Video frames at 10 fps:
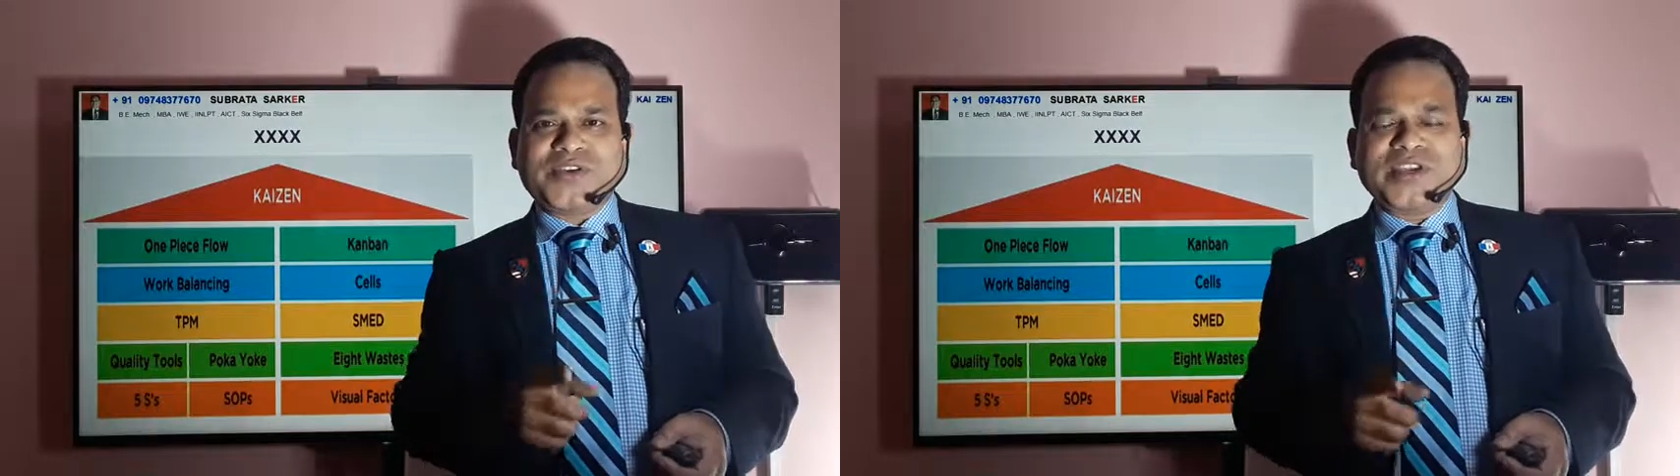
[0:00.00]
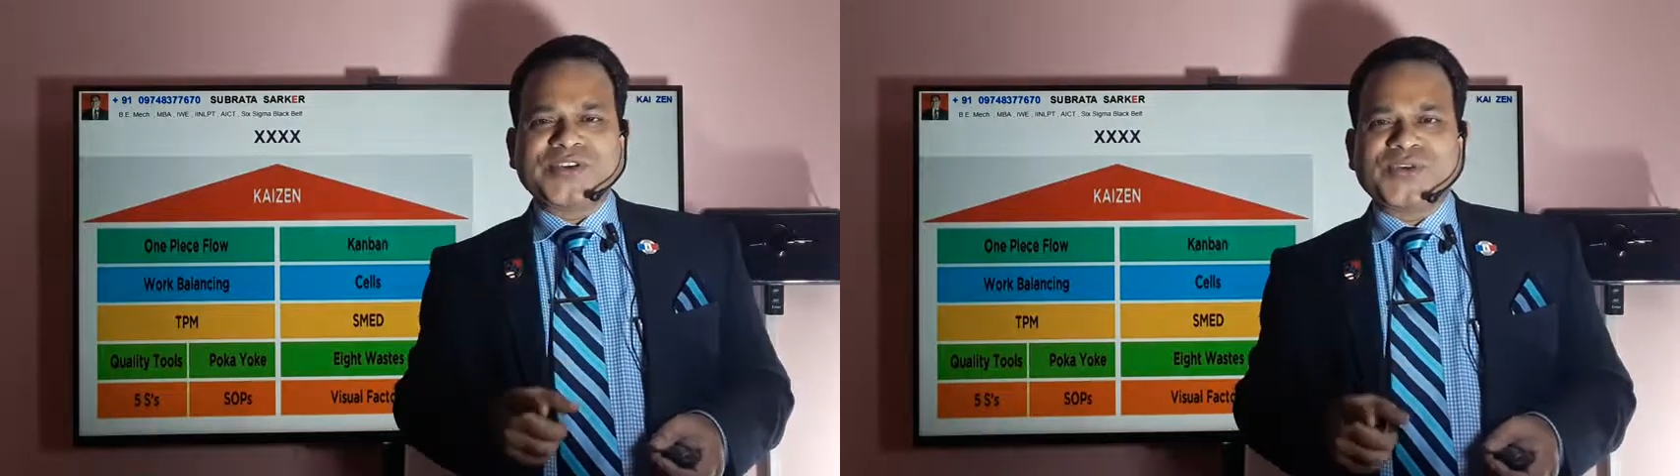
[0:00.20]

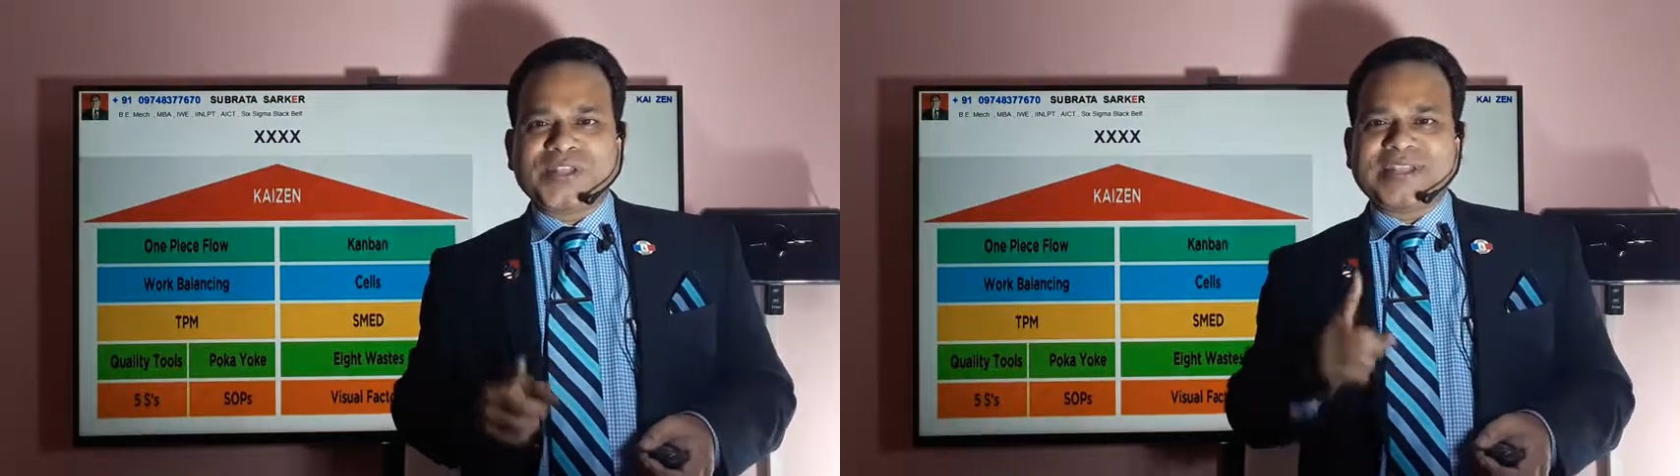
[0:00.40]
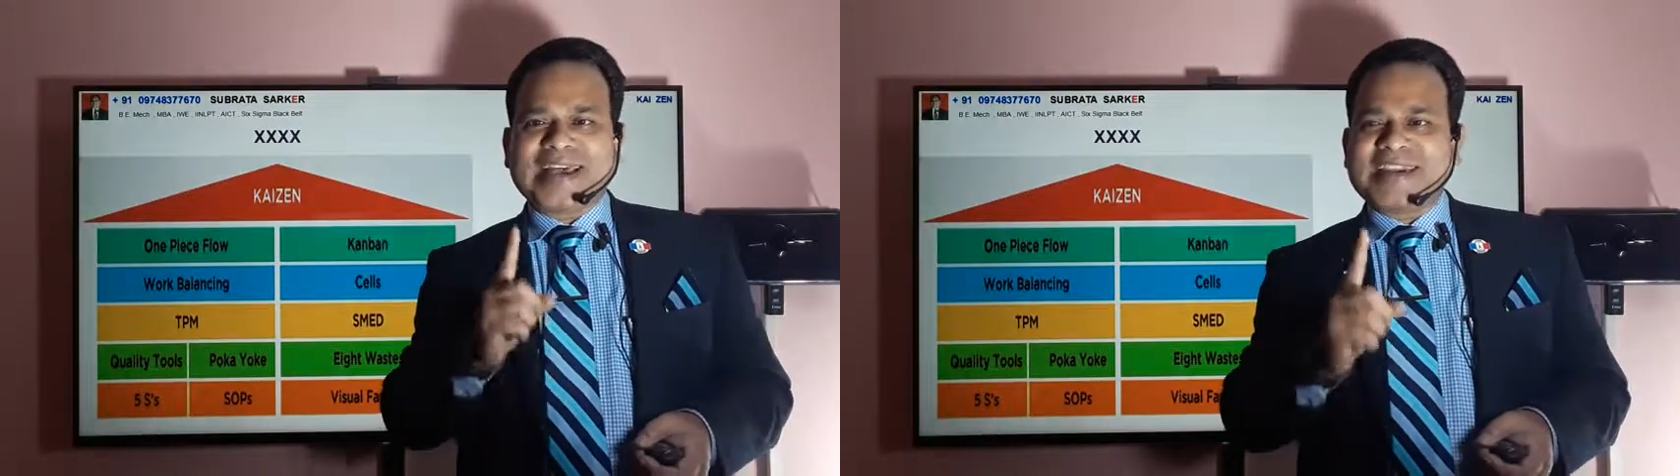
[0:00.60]
doing
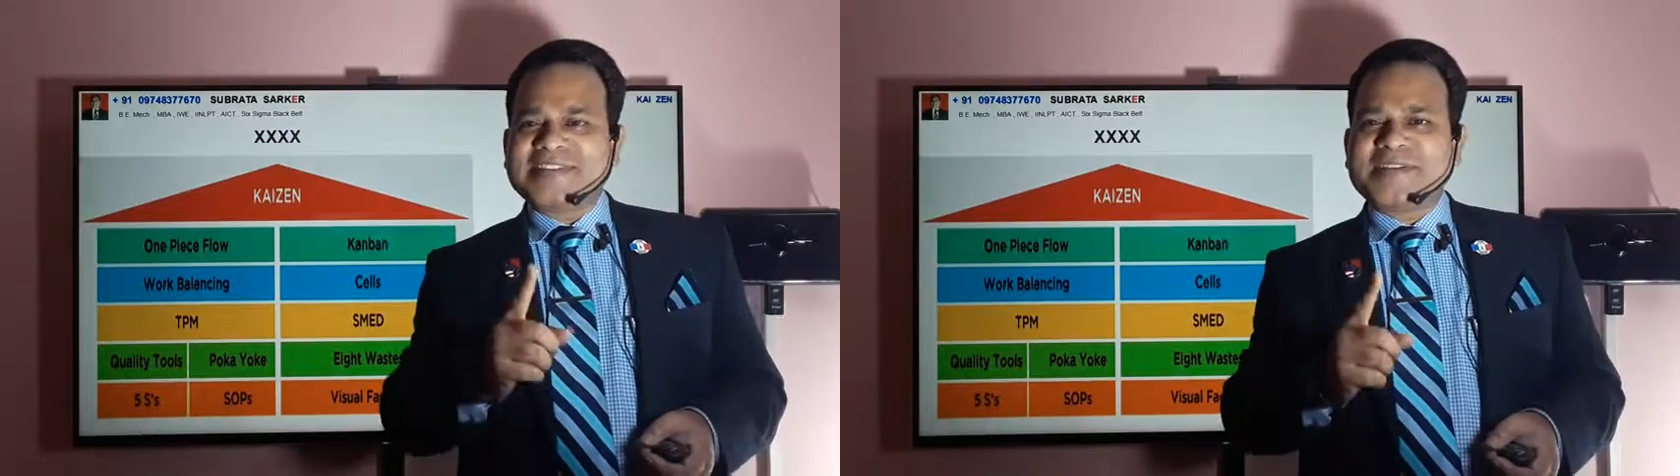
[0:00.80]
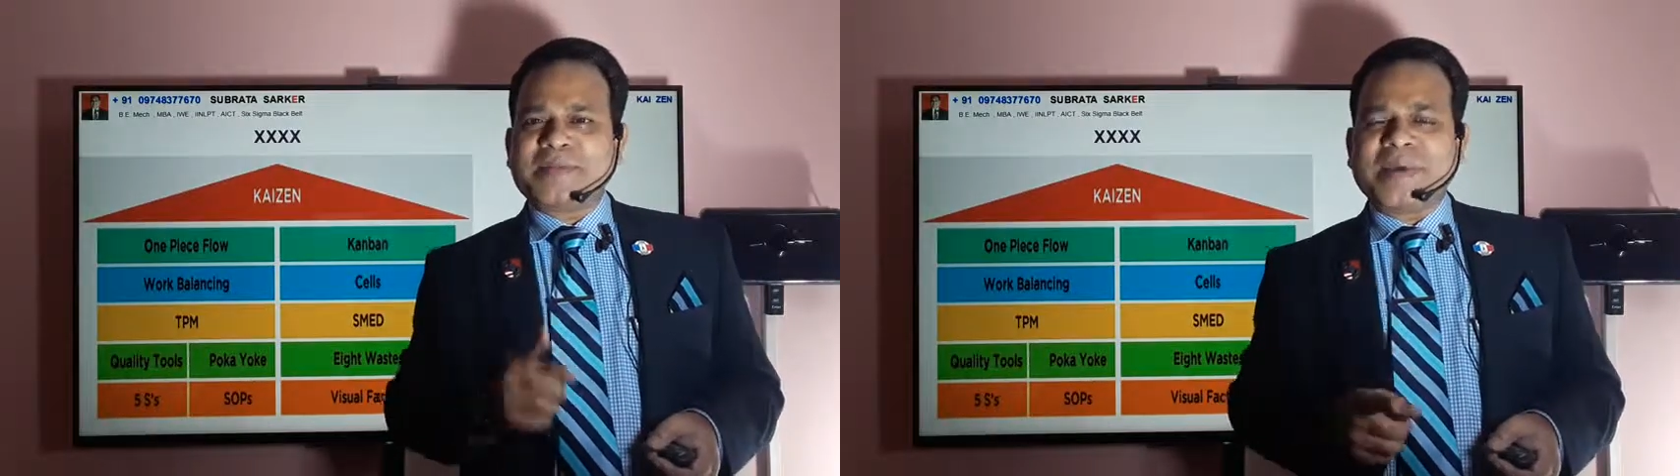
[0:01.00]
today that
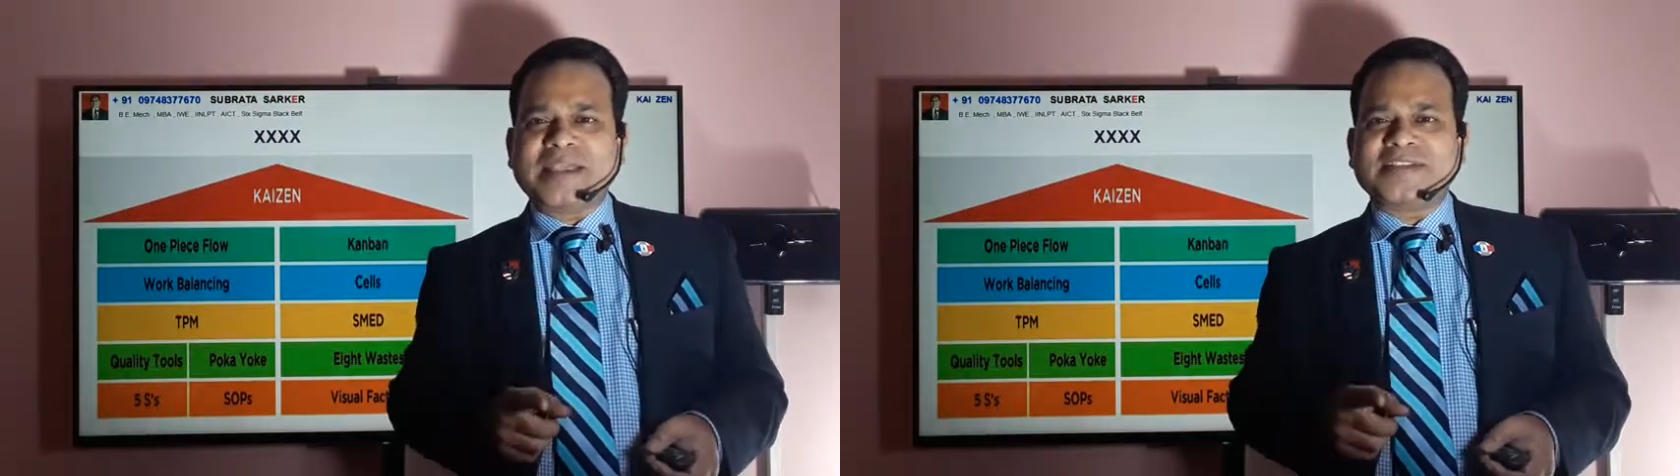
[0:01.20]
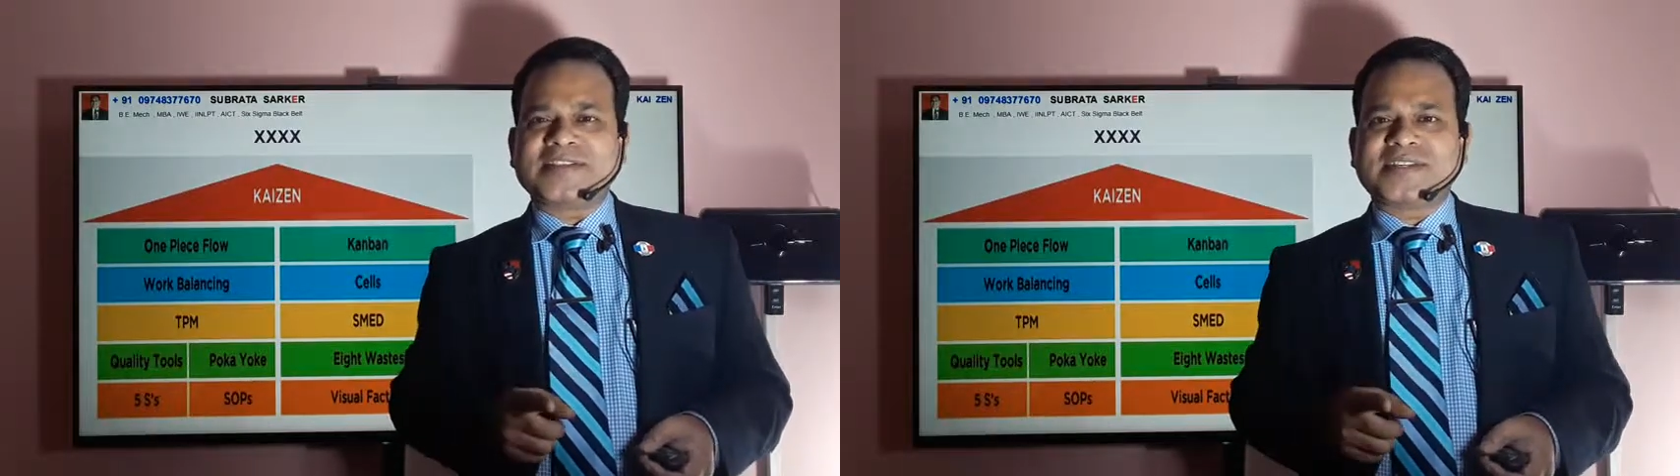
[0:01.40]
is the
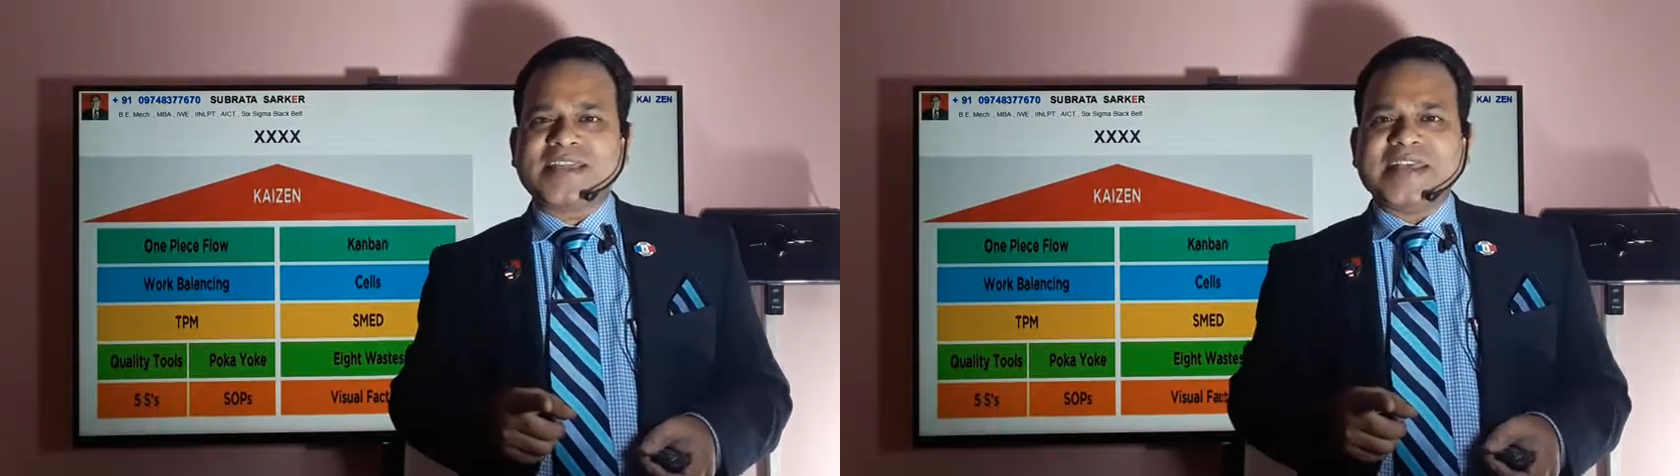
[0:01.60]
best.